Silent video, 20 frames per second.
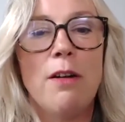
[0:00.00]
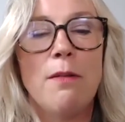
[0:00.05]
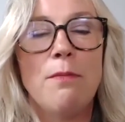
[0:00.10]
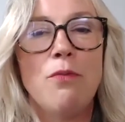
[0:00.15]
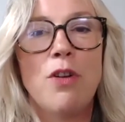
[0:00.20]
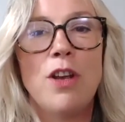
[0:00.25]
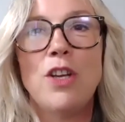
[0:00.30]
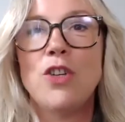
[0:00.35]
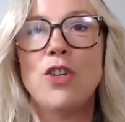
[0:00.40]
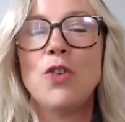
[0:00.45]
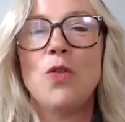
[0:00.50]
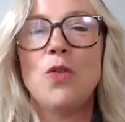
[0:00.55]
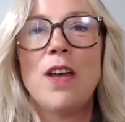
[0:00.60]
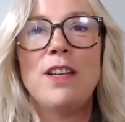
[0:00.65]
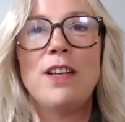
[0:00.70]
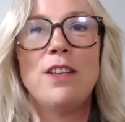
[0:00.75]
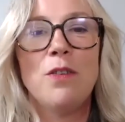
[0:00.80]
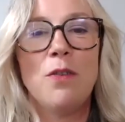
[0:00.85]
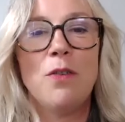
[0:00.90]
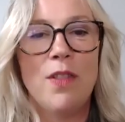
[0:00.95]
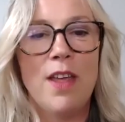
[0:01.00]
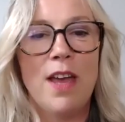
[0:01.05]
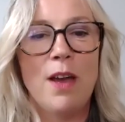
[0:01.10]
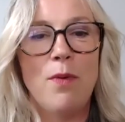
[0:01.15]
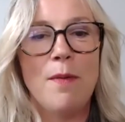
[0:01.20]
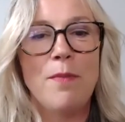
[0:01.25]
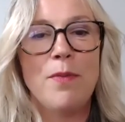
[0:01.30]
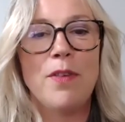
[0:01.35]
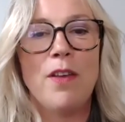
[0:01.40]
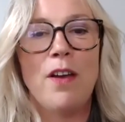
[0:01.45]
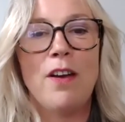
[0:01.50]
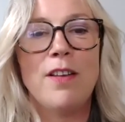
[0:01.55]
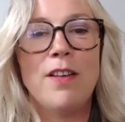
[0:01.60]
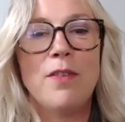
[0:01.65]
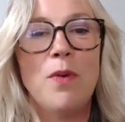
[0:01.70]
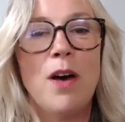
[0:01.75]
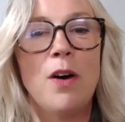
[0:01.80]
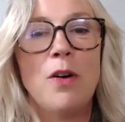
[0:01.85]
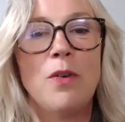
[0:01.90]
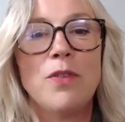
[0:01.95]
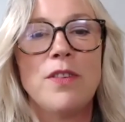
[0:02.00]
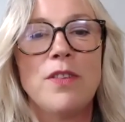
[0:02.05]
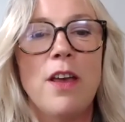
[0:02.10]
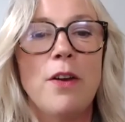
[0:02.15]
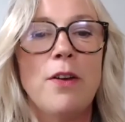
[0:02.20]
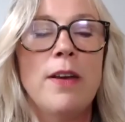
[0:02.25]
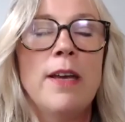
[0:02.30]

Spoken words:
I'm pretty sure they do on their website as well. So